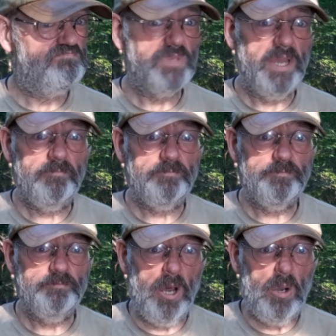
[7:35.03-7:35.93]
Yep,
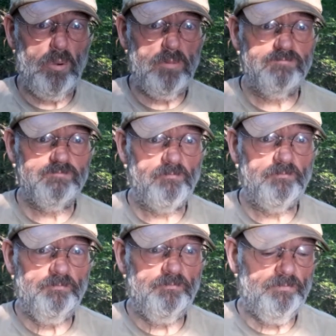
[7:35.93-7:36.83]
mow.
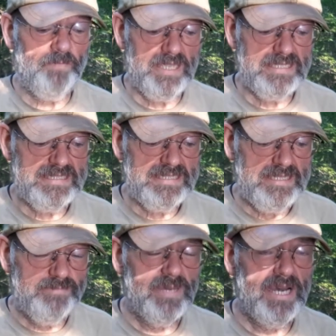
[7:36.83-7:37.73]

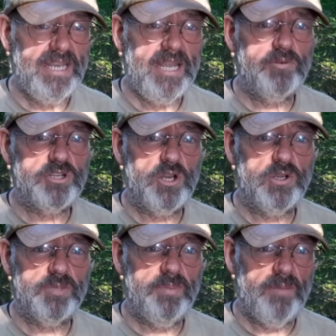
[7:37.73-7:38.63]
My neighbor
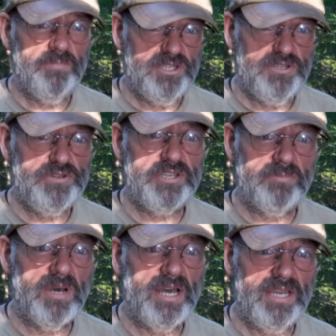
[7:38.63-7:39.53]
jokes about me using
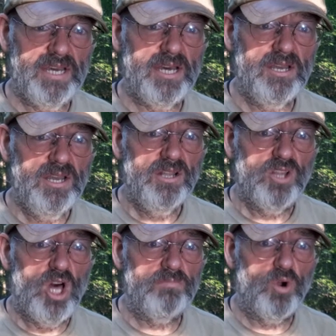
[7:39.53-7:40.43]
my
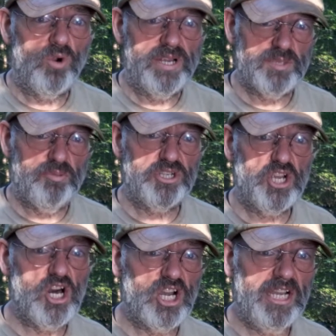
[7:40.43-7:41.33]
lawnmower as a bush
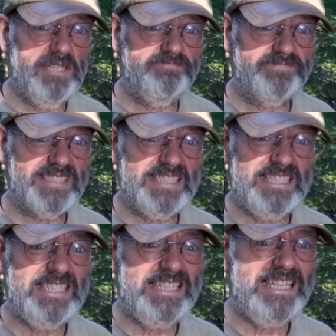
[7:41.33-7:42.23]
hog.
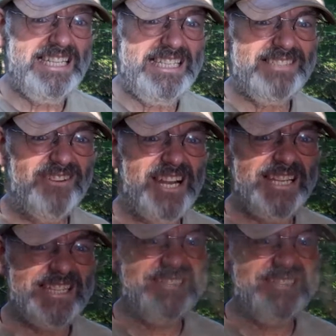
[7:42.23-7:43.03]
He's right.